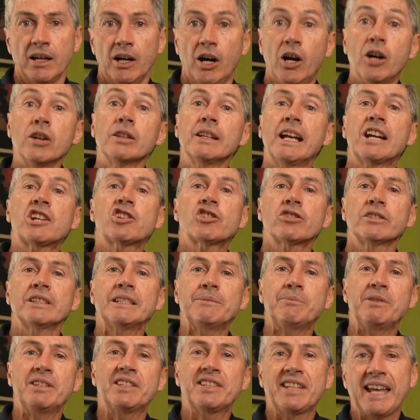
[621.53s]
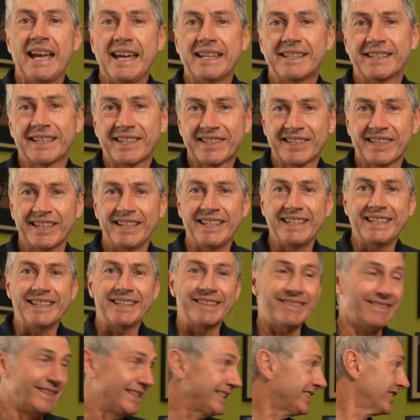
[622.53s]
I'll actually be sad to see
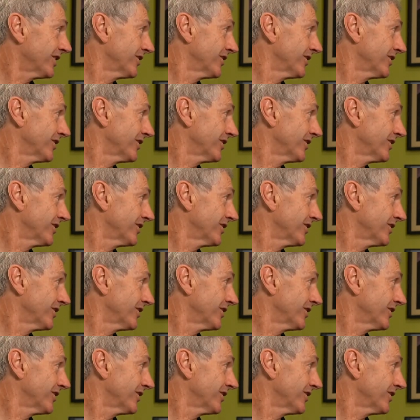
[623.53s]
this